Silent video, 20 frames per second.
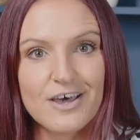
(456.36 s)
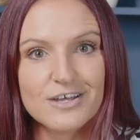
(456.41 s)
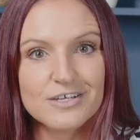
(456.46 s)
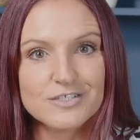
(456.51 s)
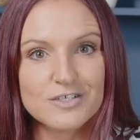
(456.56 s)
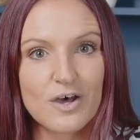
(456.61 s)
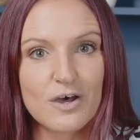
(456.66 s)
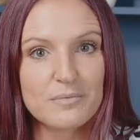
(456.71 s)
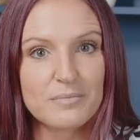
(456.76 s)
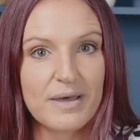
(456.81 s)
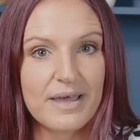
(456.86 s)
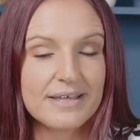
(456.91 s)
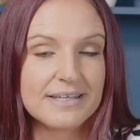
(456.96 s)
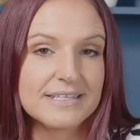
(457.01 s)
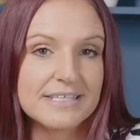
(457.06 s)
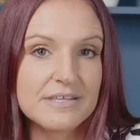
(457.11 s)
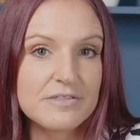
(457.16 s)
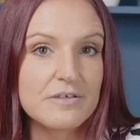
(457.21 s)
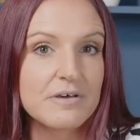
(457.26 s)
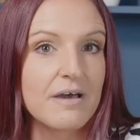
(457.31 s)
Taught by
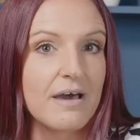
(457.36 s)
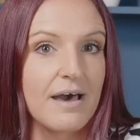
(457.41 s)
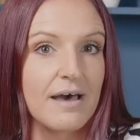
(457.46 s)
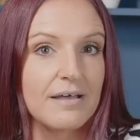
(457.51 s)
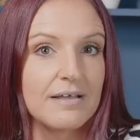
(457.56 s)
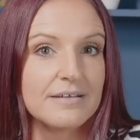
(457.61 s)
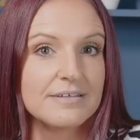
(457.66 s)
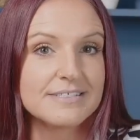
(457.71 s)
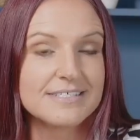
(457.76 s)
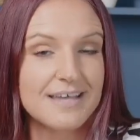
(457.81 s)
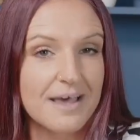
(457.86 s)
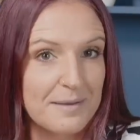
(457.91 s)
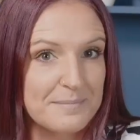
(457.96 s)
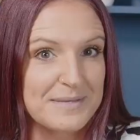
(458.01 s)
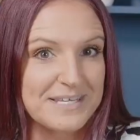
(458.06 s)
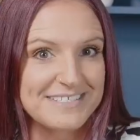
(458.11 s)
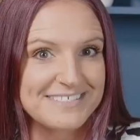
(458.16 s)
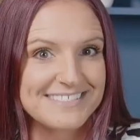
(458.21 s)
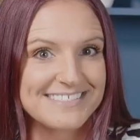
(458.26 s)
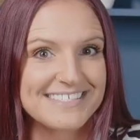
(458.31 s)
Aletha
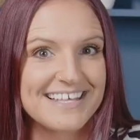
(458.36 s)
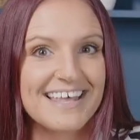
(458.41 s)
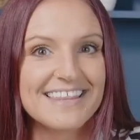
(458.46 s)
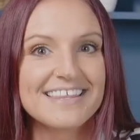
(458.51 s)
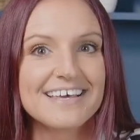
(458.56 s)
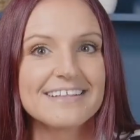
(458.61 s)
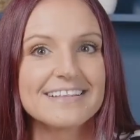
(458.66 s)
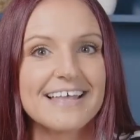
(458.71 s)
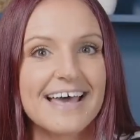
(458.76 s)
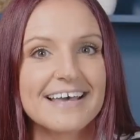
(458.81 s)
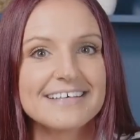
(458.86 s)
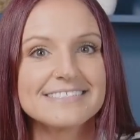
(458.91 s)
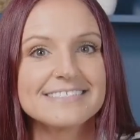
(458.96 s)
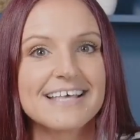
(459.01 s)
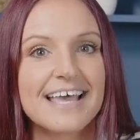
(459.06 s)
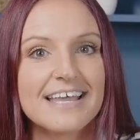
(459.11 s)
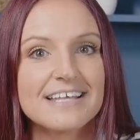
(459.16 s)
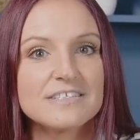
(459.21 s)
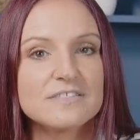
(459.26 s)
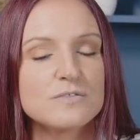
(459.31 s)
Thomas, the class
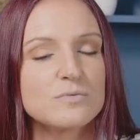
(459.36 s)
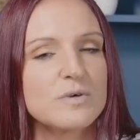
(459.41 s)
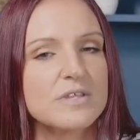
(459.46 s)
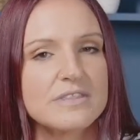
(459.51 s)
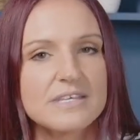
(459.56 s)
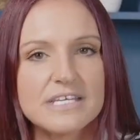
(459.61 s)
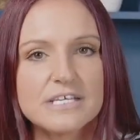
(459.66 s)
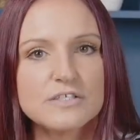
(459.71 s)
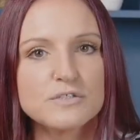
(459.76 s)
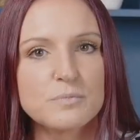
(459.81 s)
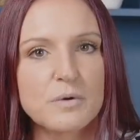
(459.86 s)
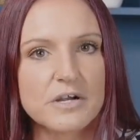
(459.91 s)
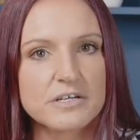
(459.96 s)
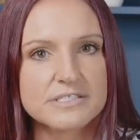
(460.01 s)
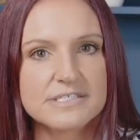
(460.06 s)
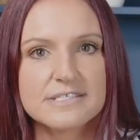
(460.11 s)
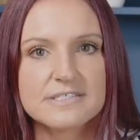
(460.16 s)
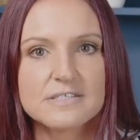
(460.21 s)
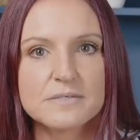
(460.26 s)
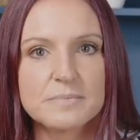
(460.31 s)
ends with each
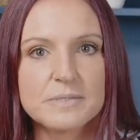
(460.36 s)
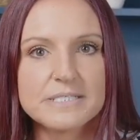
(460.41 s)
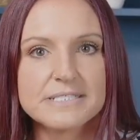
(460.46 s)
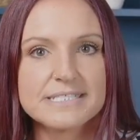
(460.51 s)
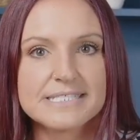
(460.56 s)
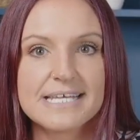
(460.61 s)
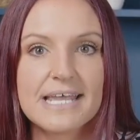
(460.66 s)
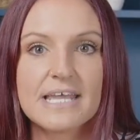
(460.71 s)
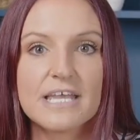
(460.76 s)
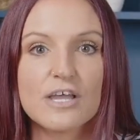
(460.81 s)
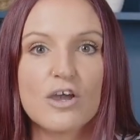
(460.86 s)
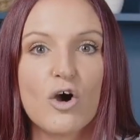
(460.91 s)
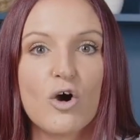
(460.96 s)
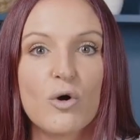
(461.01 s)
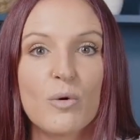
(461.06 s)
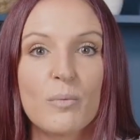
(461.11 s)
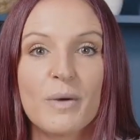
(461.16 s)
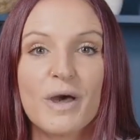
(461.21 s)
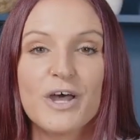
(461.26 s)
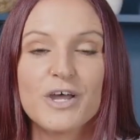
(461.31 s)
participant taking
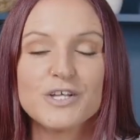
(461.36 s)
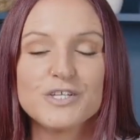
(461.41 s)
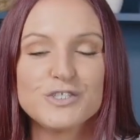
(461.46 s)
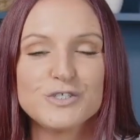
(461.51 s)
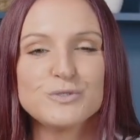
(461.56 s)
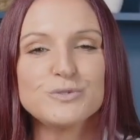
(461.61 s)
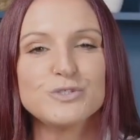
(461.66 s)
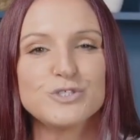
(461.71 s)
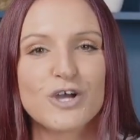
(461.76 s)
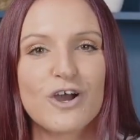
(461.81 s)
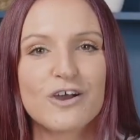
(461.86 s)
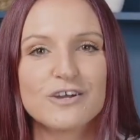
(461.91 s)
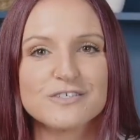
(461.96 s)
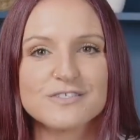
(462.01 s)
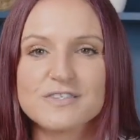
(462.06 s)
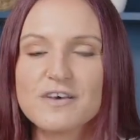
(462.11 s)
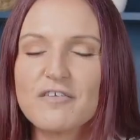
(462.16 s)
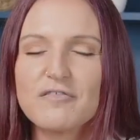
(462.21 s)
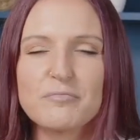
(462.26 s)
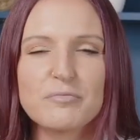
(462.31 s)
home 2 jars
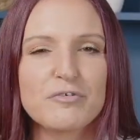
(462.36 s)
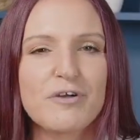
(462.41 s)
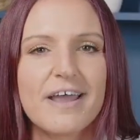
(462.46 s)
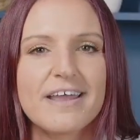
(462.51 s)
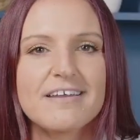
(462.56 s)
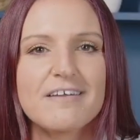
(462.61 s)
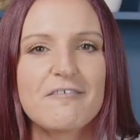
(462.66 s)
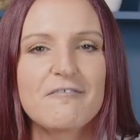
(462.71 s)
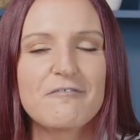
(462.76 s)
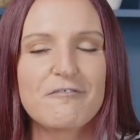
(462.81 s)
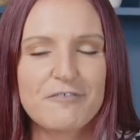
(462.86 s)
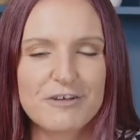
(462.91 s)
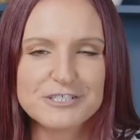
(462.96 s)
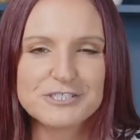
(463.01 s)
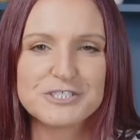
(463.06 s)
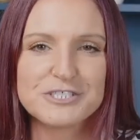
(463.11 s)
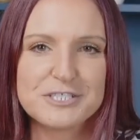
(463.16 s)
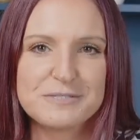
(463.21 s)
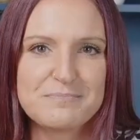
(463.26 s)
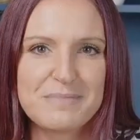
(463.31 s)
of bright,
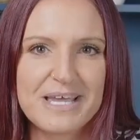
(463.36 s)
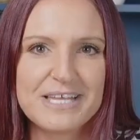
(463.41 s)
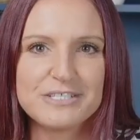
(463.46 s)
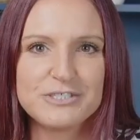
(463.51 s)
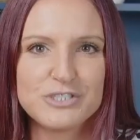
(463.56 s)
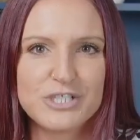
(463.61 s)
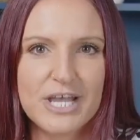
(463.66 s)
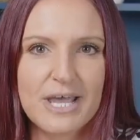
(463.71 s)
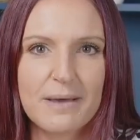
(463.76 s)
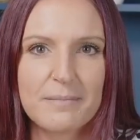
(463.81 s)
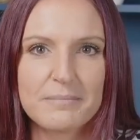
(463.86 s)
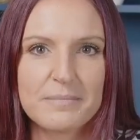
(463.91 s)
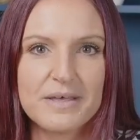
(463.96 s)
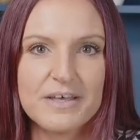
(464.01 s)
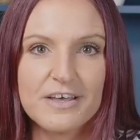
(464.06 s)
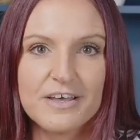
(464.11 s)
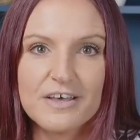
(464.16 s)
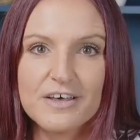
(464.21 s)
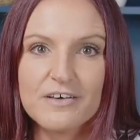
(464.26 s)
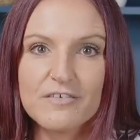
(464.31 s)
freshly made jam.
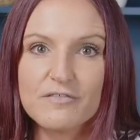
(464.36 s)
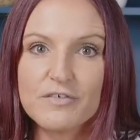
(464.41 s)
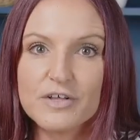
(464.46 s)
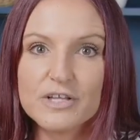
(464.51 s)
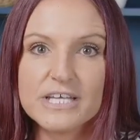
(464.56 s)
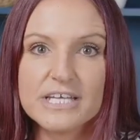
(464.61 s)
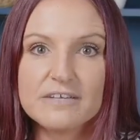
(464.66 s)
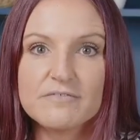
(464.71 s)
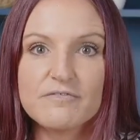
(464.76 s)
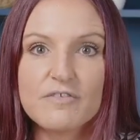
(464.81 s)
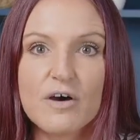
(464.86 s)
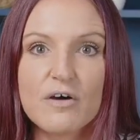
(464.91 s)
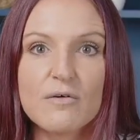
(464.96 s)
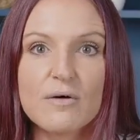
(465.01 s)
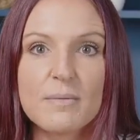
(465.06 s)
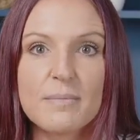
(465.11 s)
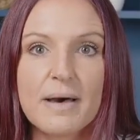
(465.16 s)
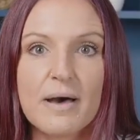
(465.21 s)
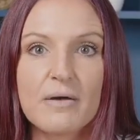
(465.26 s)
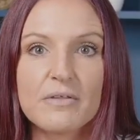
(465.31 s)
Full info
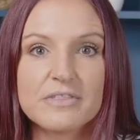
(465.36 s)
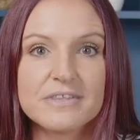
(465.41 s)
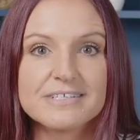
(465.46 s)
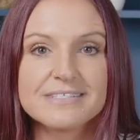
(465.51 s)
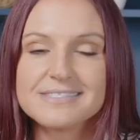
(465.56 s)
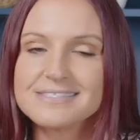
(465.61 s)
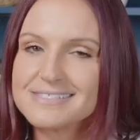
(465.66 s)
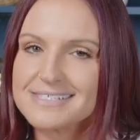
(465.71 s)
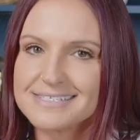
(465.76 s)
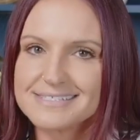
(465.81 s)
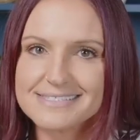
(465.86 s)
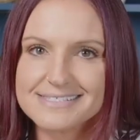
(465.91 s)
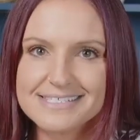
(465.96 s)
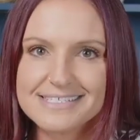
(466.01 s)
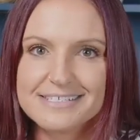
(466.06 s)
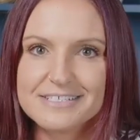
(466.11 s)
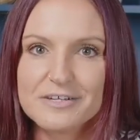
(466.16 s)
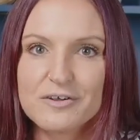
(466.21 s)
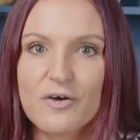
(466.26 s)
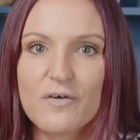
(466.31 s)
about this
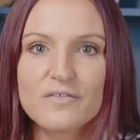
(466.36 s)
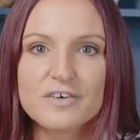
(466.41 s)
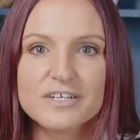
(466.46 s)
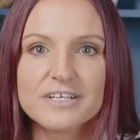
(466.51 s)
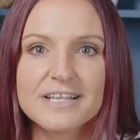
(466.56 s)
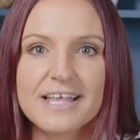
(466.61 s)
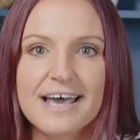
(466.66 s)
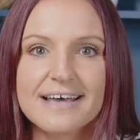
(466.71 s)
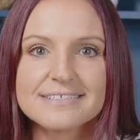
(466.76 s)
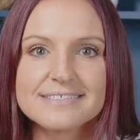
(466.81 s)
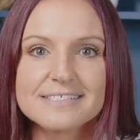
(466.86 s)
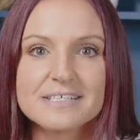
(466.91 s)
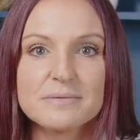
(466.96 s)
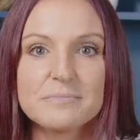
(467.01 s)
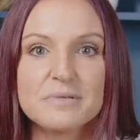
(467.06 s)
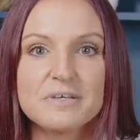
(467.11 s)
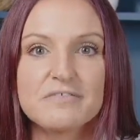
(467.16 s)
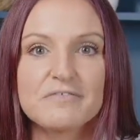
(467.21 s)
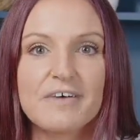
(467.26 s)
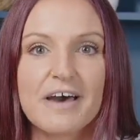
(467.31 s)
16 and over class can
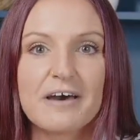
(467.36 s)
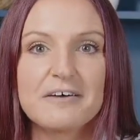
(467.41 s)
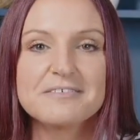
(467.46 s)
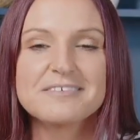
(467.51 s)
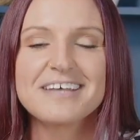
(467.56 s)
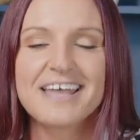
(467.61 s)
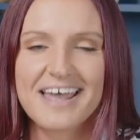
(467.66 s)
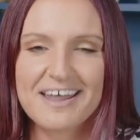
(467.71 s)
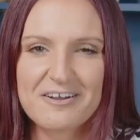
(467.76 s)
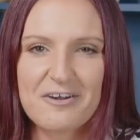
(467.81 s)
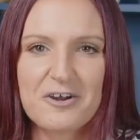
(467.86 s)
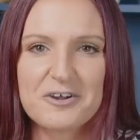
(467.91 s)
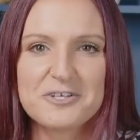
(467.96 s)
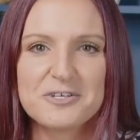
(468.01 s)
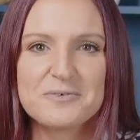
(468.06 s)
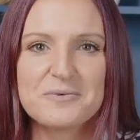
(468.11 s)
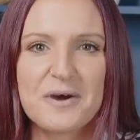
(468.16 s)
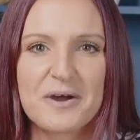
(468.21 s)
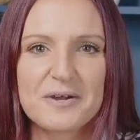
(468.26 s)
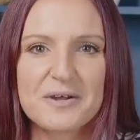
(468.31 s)
be found at our
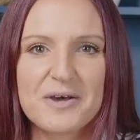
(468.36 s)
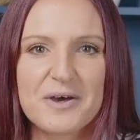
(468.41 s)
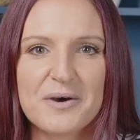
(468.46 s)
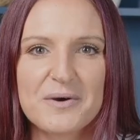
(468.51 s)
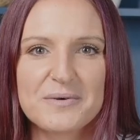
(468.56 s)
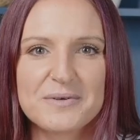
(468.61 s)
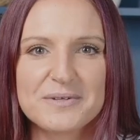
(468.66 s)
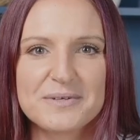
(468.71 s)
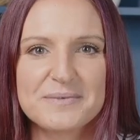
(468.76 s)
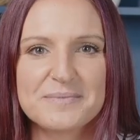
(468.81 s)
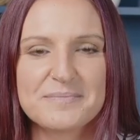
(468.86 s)
QR code.